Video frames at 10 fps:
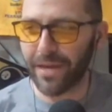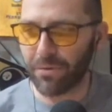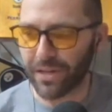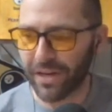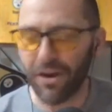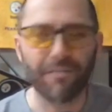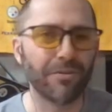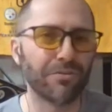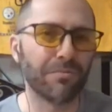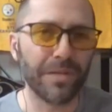Hayward got
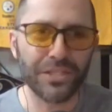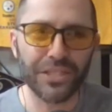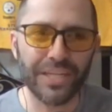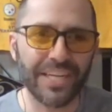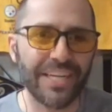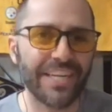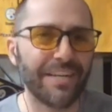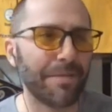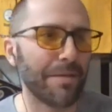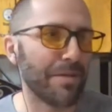offers from Michigan
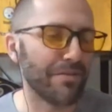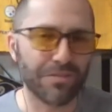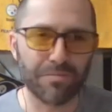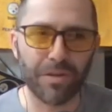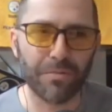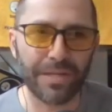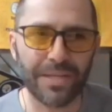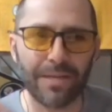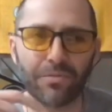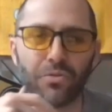and maybe even some other big
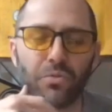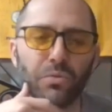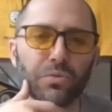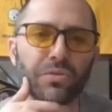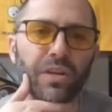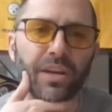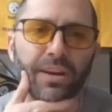name schools